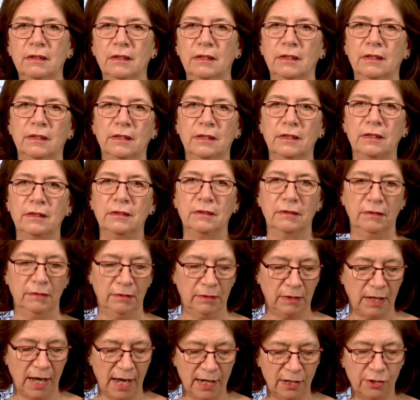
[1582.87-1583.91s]

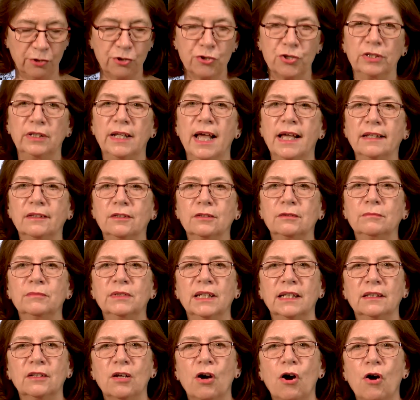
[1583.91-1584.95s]
hydrogen atom,
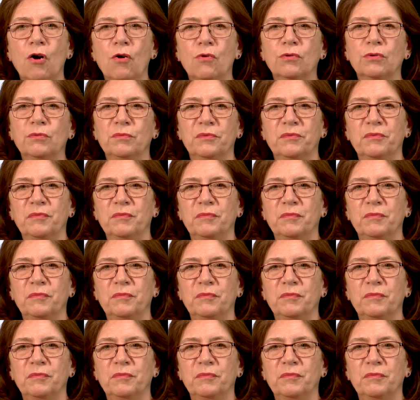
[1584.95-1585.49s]
that how